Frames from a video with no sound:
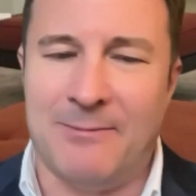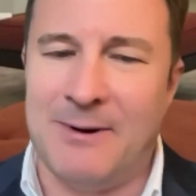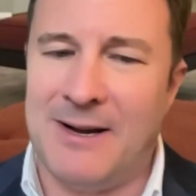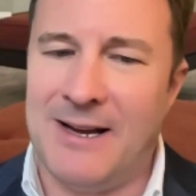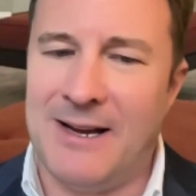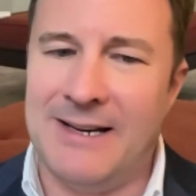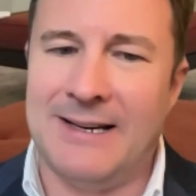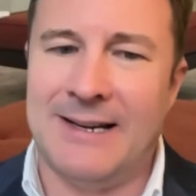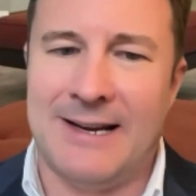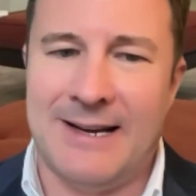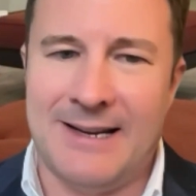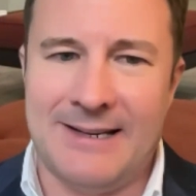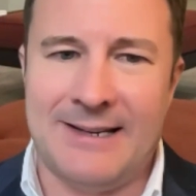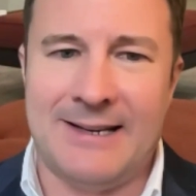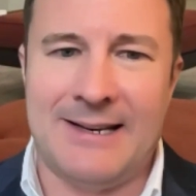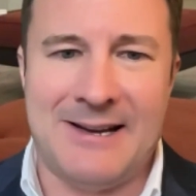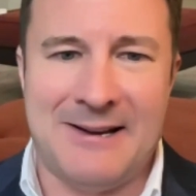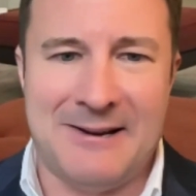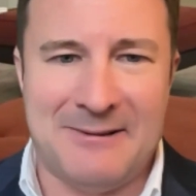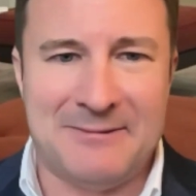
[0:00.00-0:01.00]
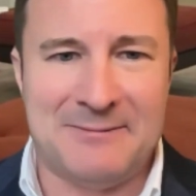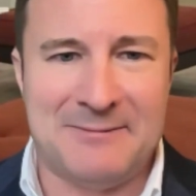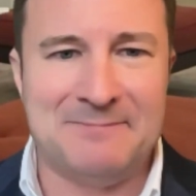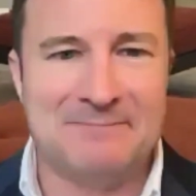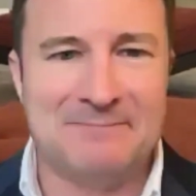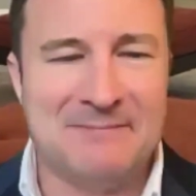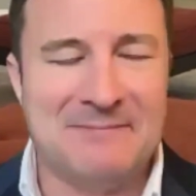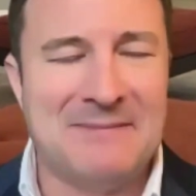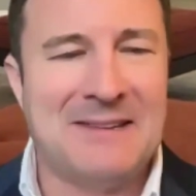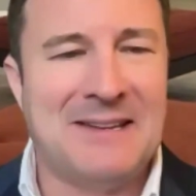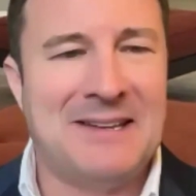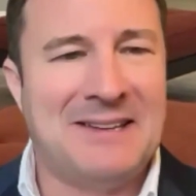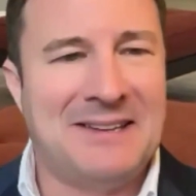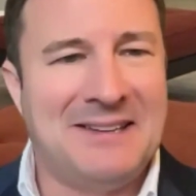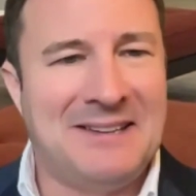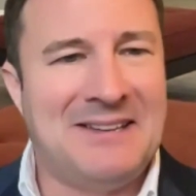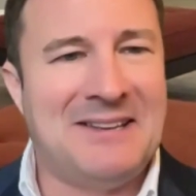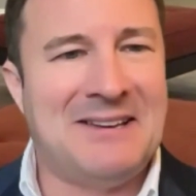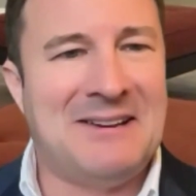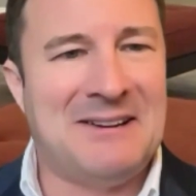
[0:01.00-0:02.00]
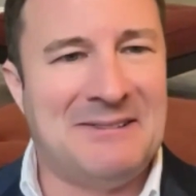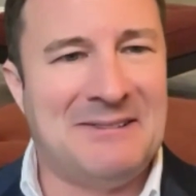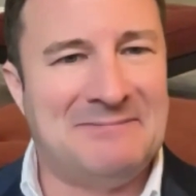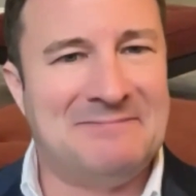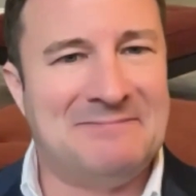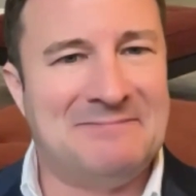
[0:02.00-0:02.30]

why not now? Yeah.